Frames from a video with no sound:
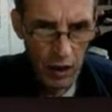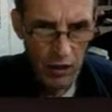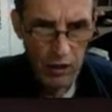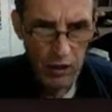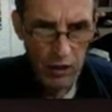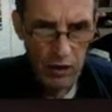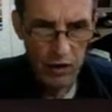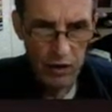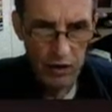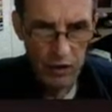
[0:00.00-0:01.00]
spilling
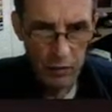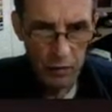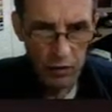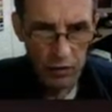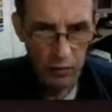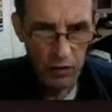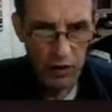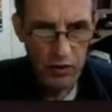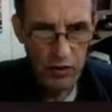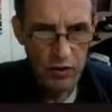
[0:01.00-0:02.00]
these mountain
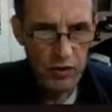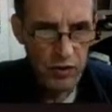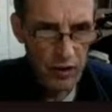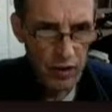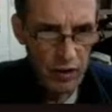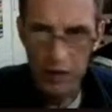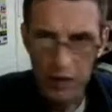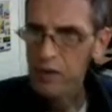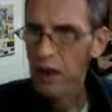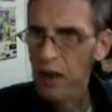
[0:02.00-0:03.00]
ranges
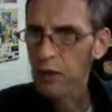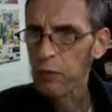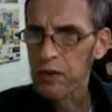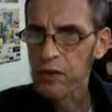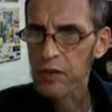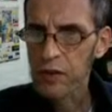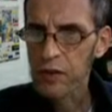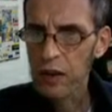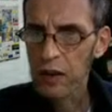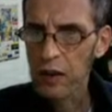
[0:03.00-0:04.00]
sideways,
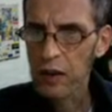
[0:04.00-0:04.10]
like